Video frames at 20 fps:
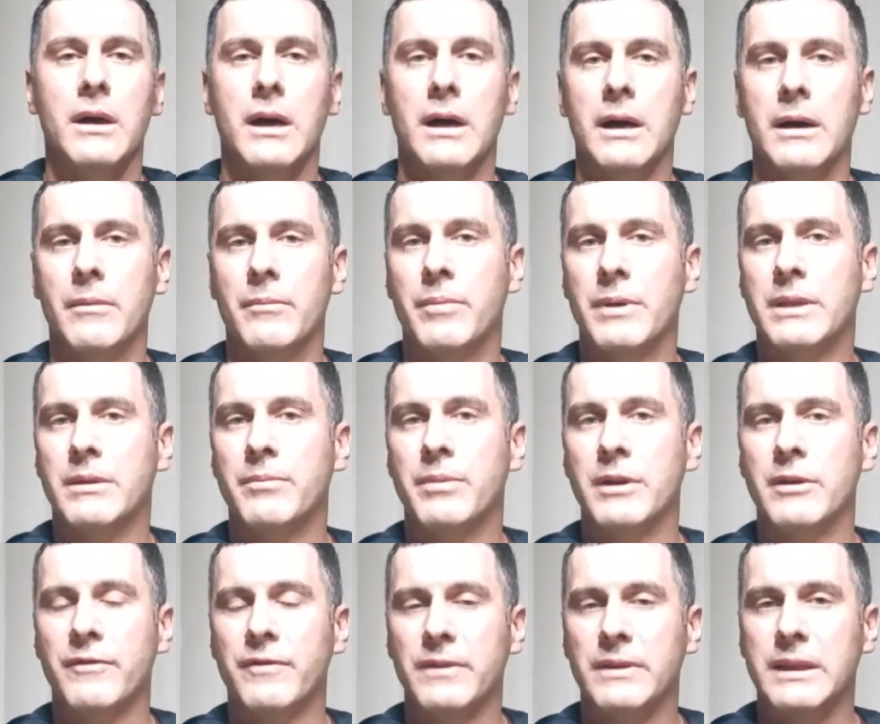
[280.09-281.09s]
But the
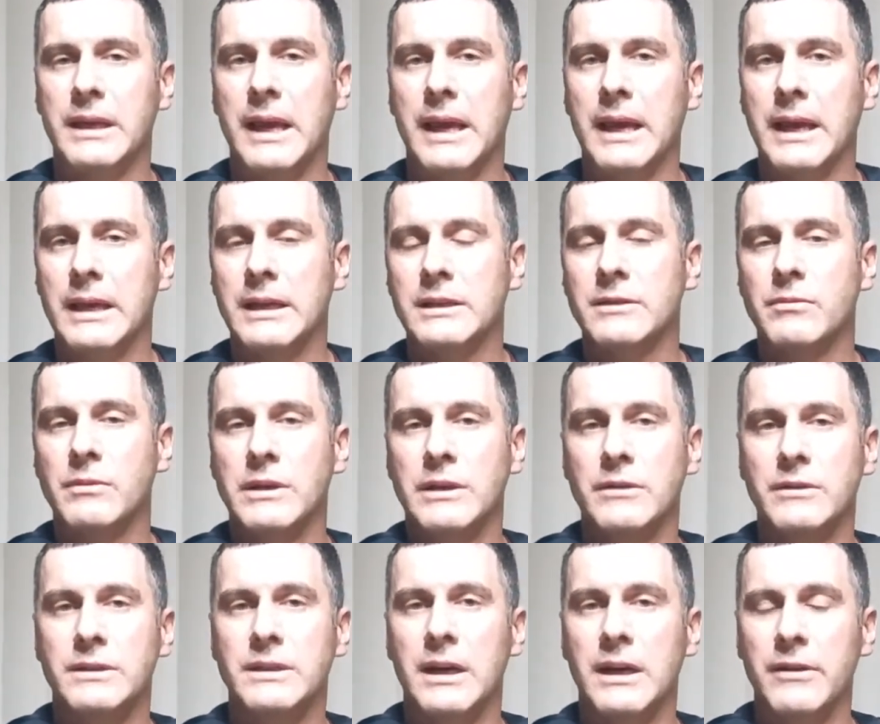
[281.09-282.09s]
beautiful thing is when
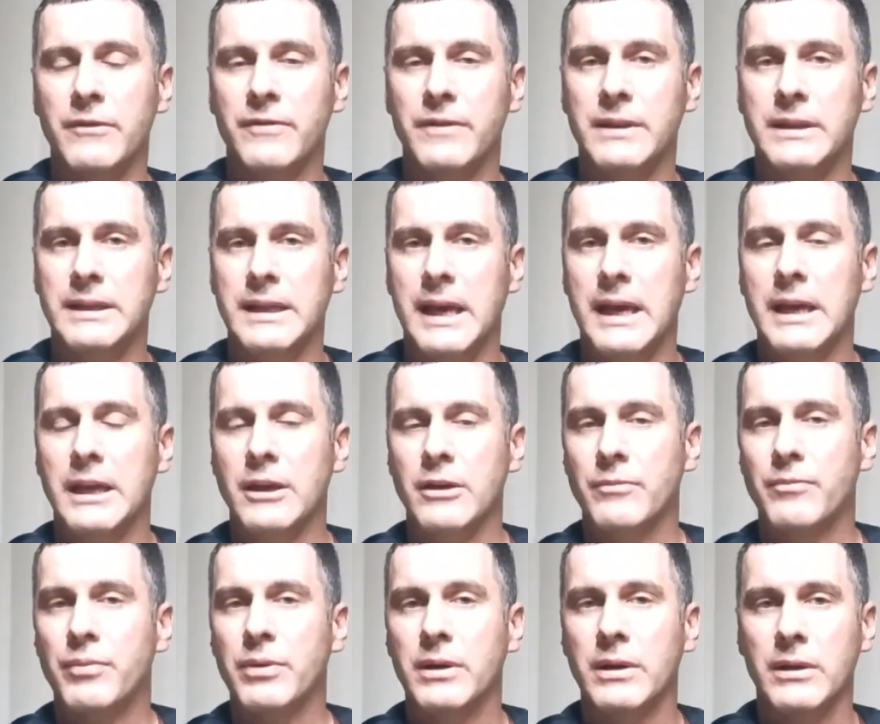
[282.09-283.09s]
you're done for the day,
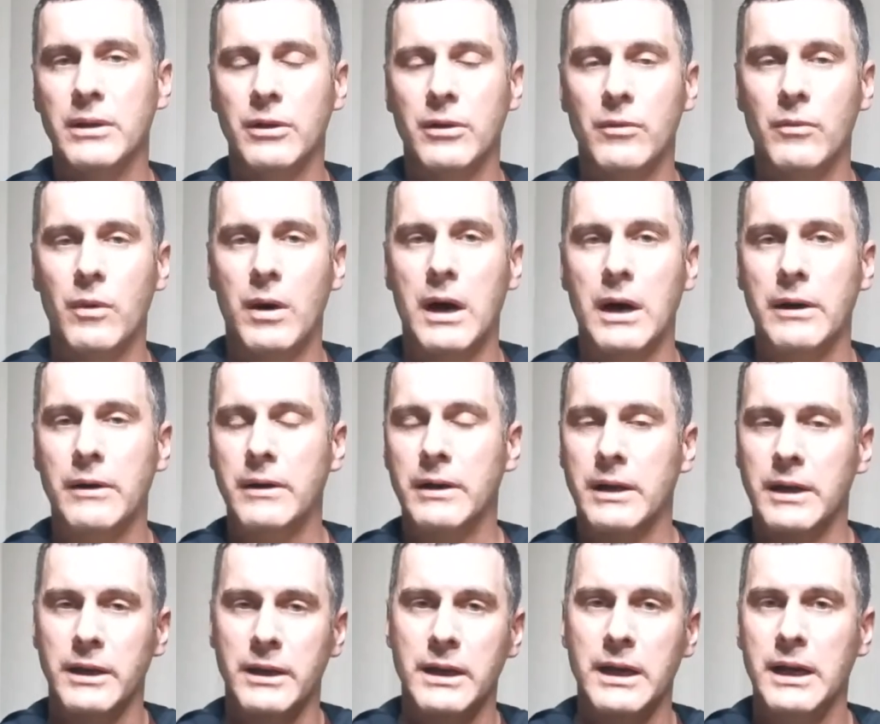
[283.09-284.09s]
you put a little water
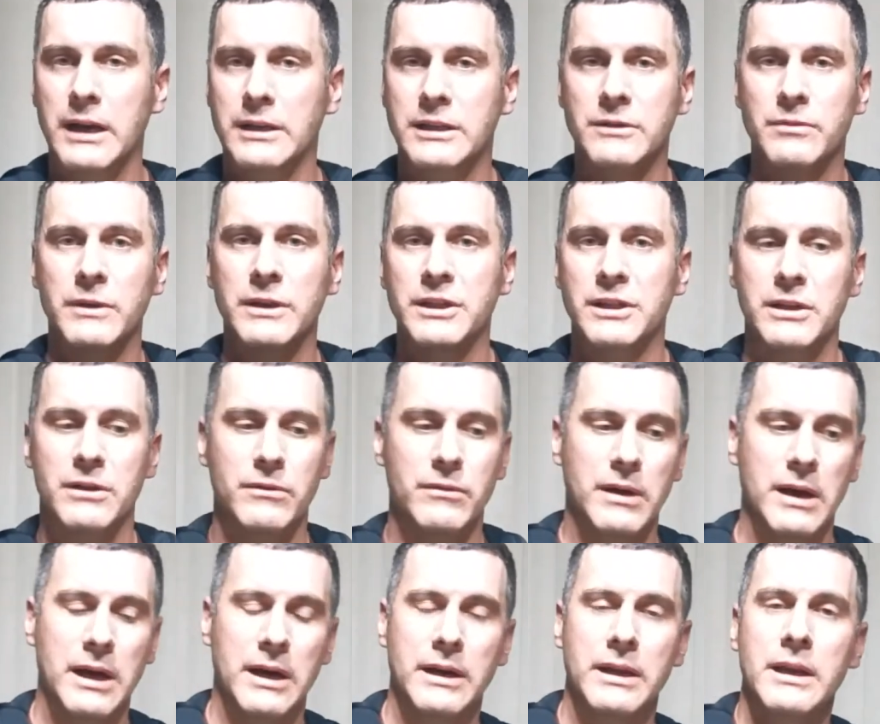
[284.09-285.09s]
in it, you kind of swish it
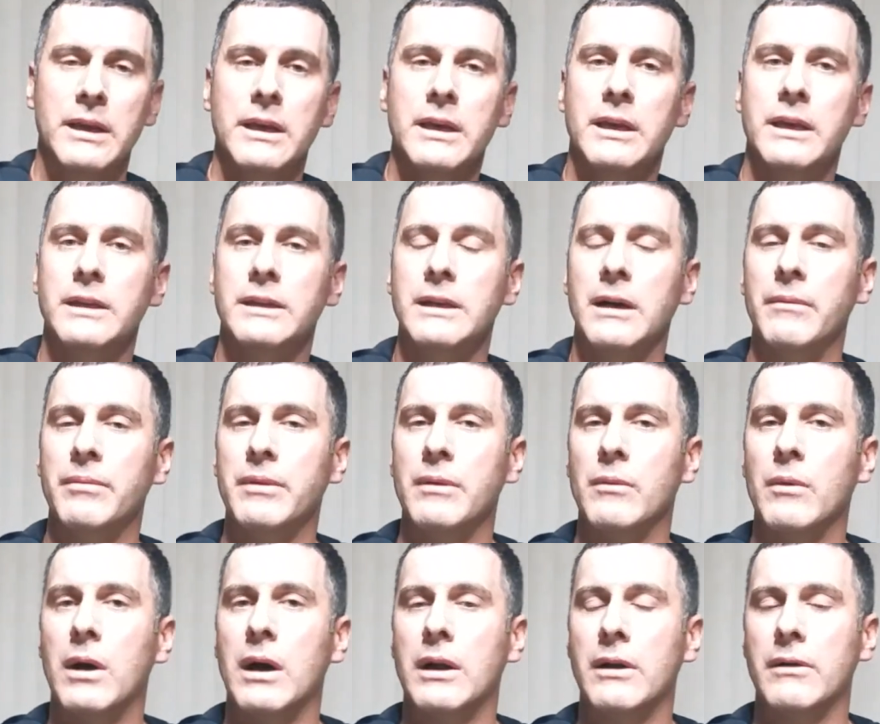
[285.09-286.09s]
around, you dump the
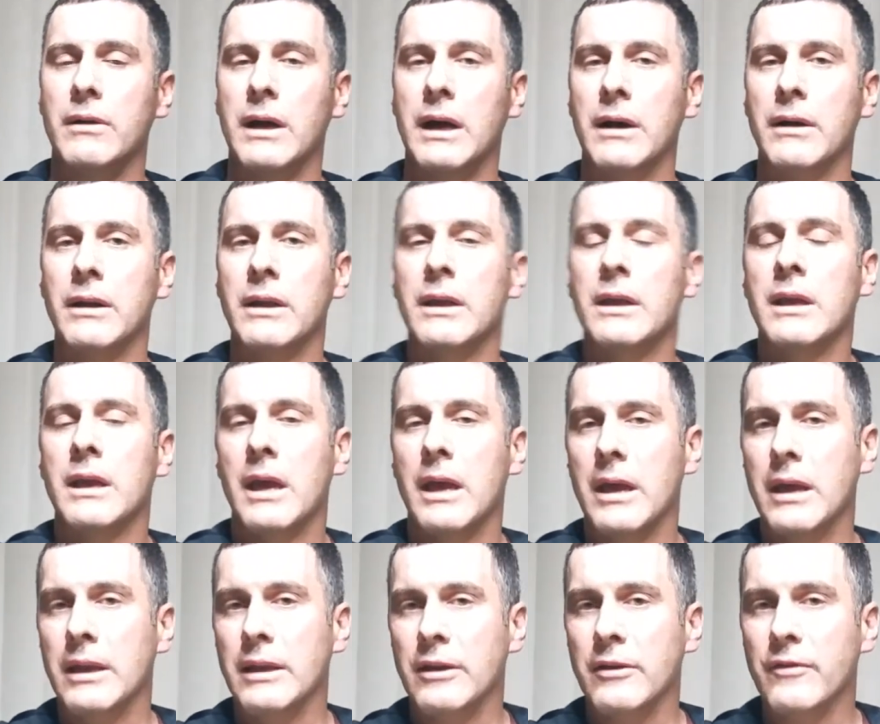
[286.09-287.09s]
water out,
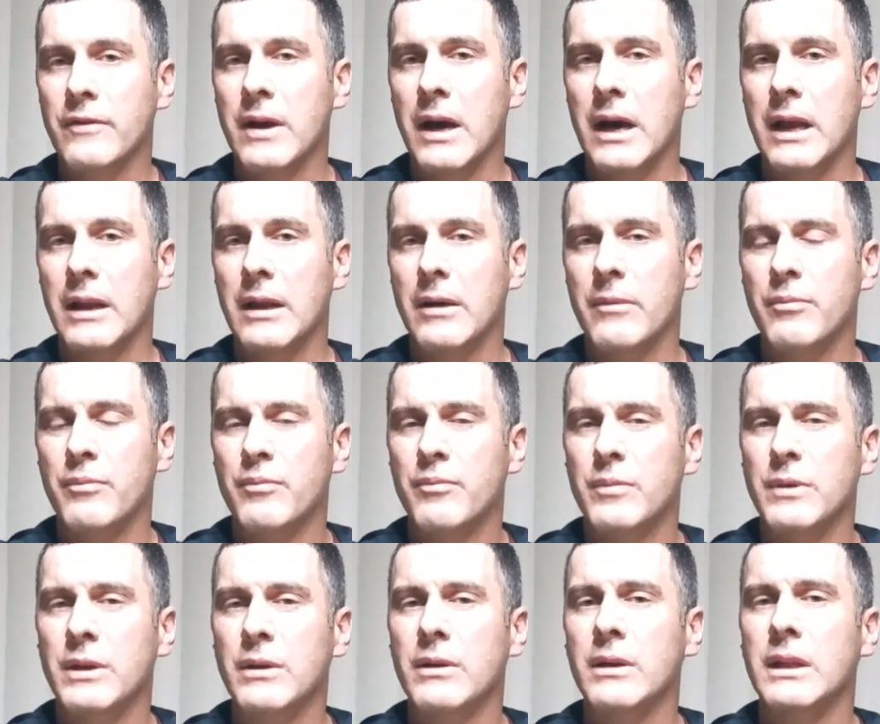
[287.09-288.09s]
and you've got
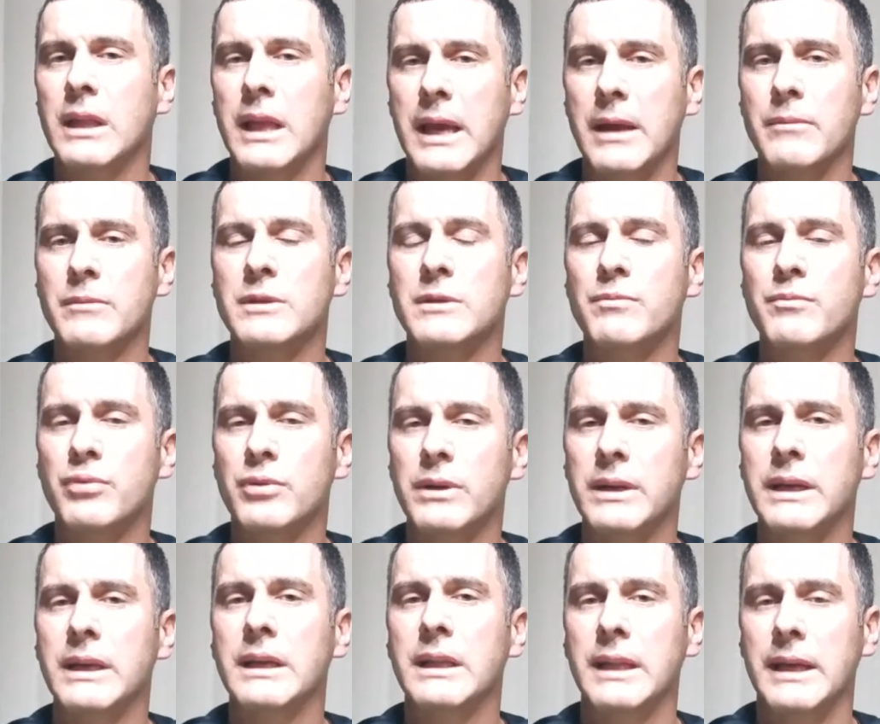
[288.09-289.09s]
your clams
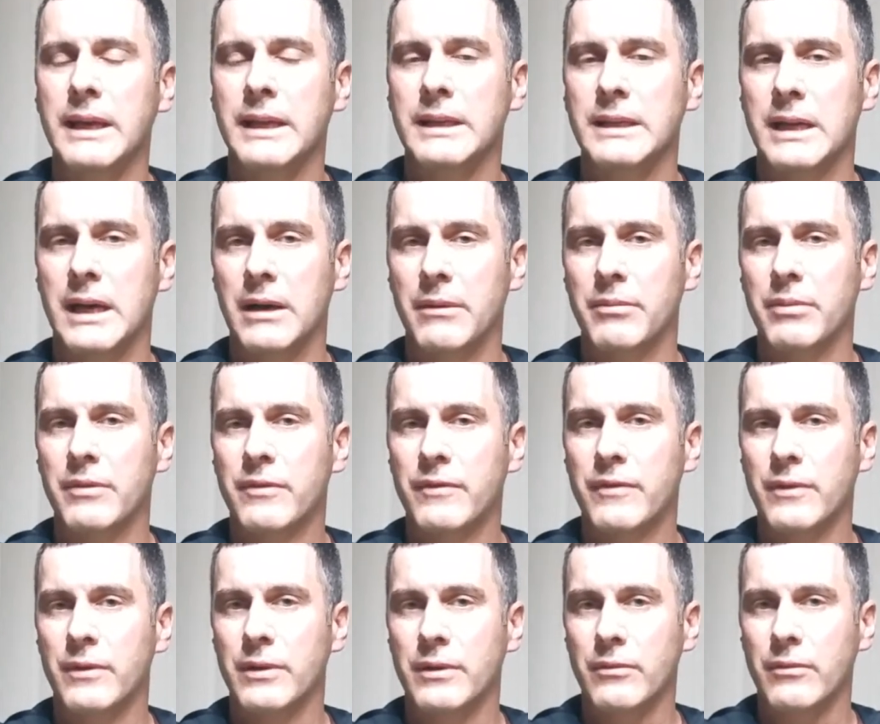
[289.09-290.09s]
pretty cleaned up
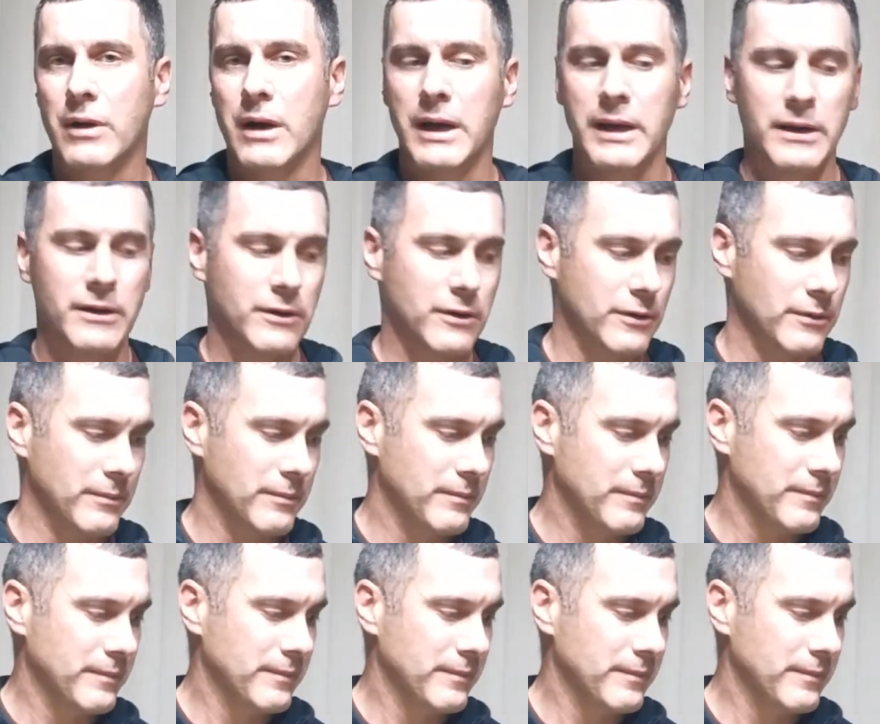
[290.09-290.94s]
for the ride home.